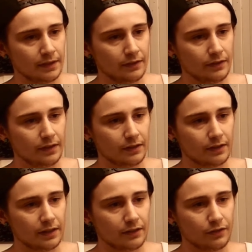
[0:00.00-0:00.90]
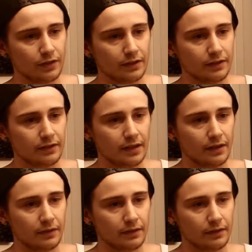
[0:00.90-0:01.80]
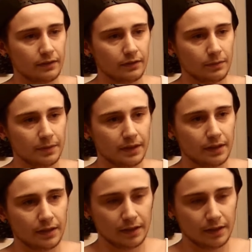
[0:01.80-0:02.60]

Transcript: So you're going to kind of stretch this out a little bit.